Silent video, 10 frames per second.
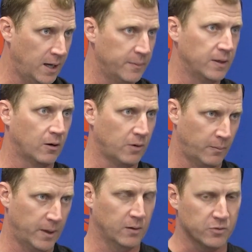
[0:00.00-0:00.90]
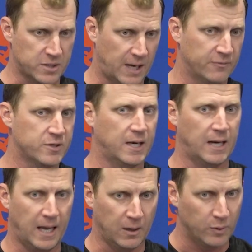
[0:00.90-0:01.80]
I mean, our medical staff was saying,
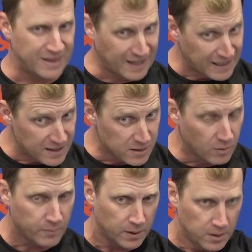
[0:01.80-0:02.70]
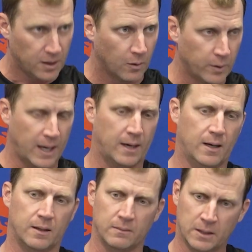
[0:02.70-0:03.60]
hey, we think he's okay, but, you know, we got
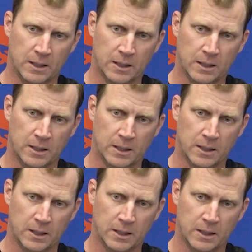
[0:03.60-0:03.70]
and